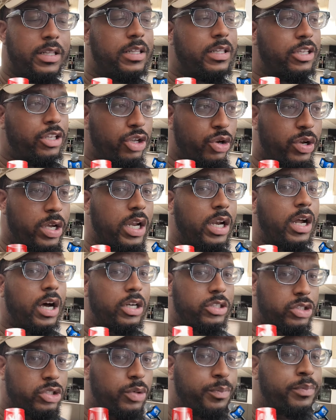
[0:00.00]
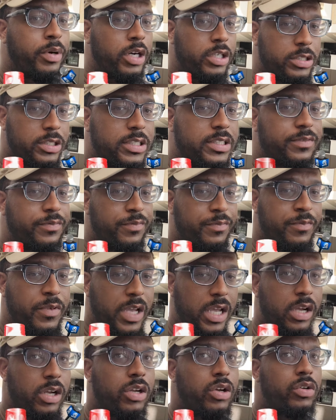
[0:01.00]
you can also purchase
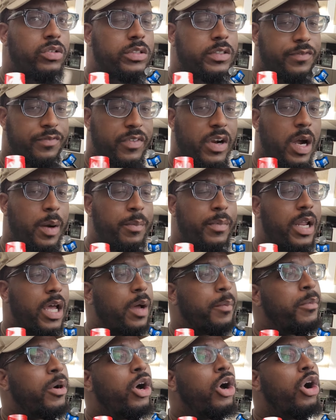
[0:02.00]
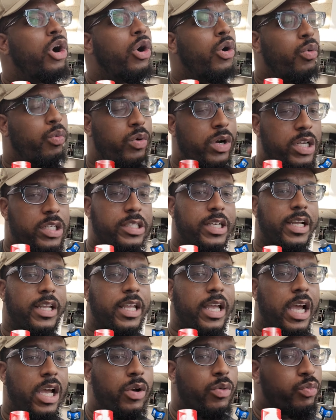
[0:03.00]
vehicles from them, which
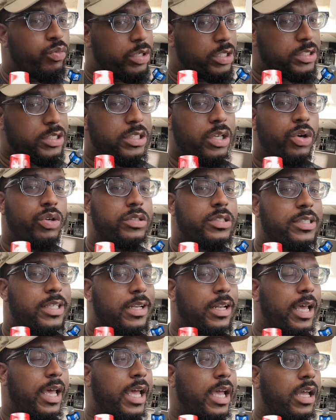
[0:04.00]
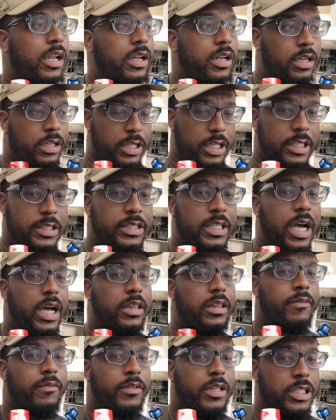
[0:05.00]
again resulted in the death
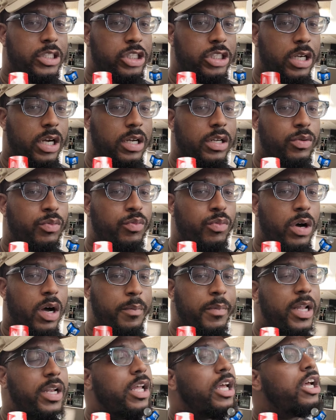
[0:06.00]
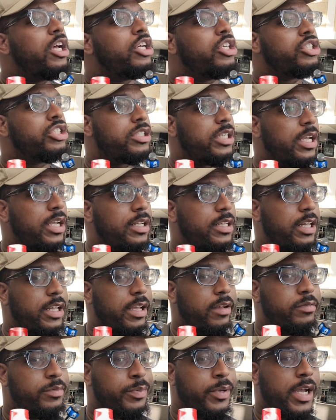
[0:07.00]
this young woman. She
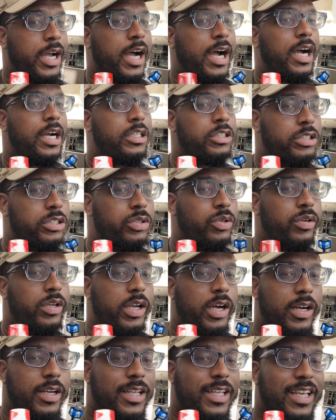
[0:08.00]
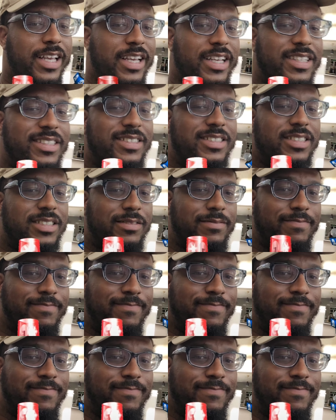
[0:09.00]
leaves behind two young kids.